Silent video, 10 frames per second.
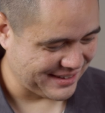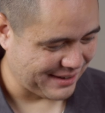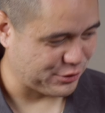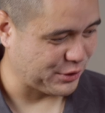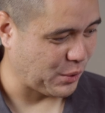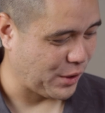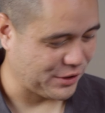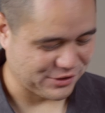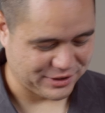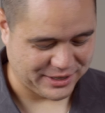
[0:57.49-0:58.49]
I'm sure the
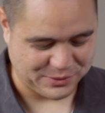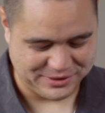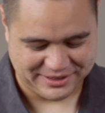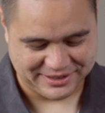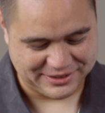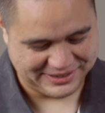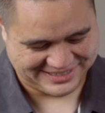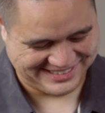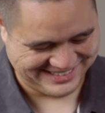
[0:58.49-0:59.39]
workers are like, what the hell?